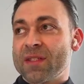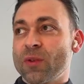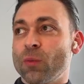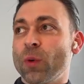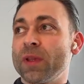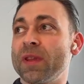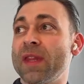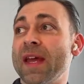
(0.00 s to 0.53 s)
So
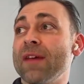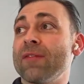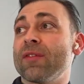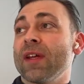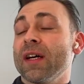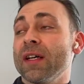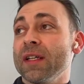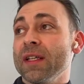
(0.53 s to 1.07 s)
what they've
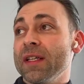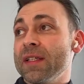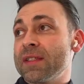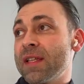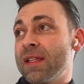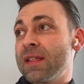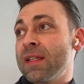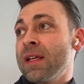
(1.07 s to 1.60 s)
done is
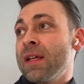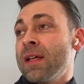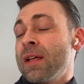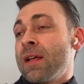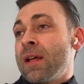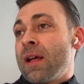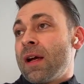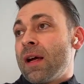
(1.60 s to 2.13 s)

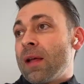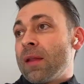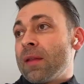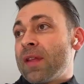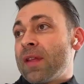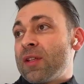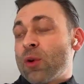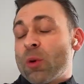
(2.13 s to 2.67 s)

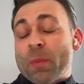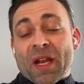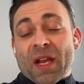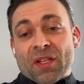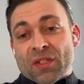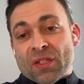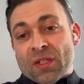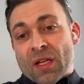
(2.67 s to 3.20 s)
that they do a
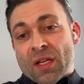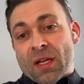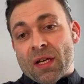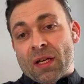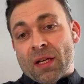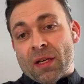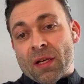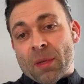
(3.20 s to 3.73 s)
managed
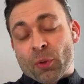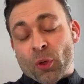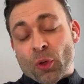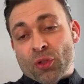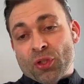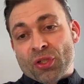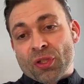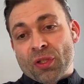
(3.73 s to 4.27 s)

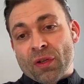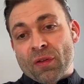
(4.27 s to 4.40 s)
approach